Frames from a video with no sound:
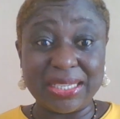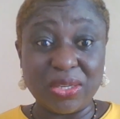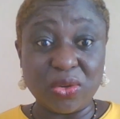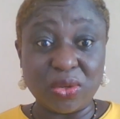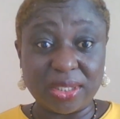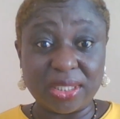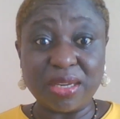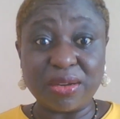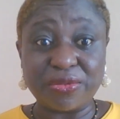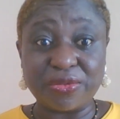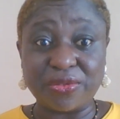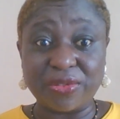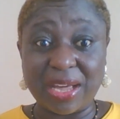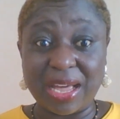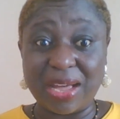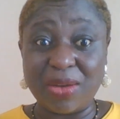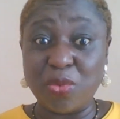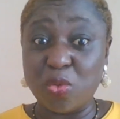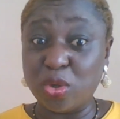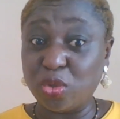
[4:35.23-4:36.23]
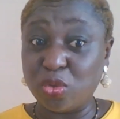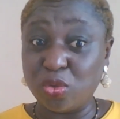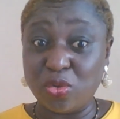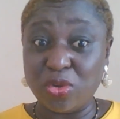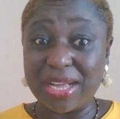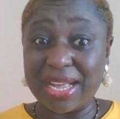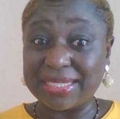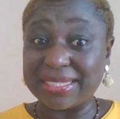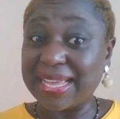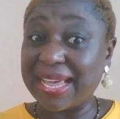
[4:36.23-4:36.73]
yourself, you want to
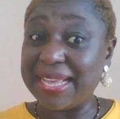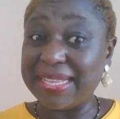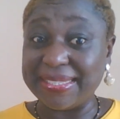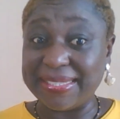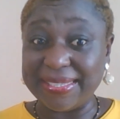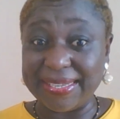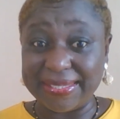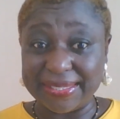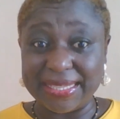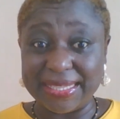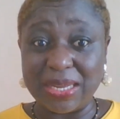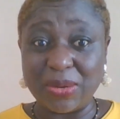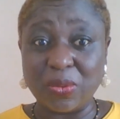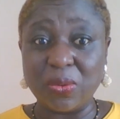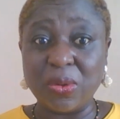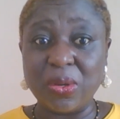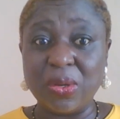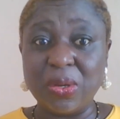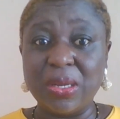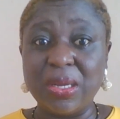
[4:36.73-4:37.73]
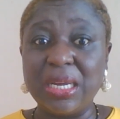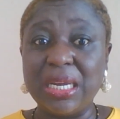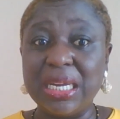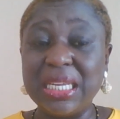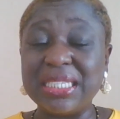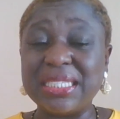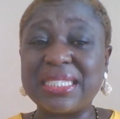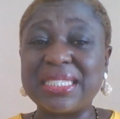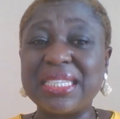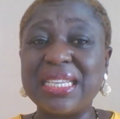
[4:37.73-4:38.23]
look at ideas now,
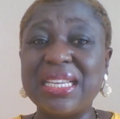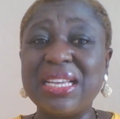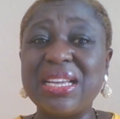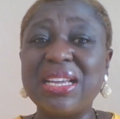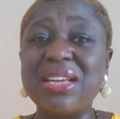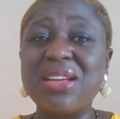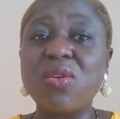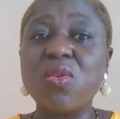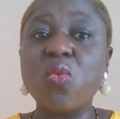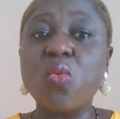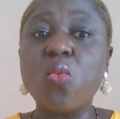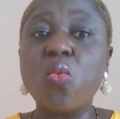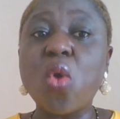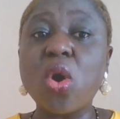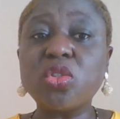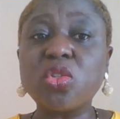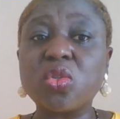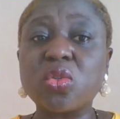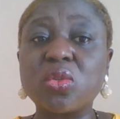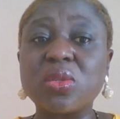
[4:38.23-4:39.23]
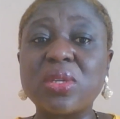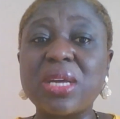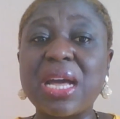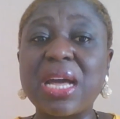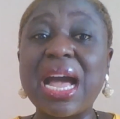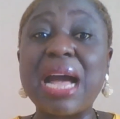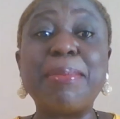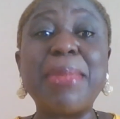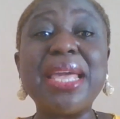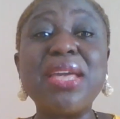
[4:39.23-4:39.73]
is what
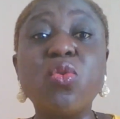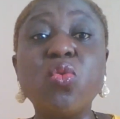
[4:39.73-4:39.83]
am I good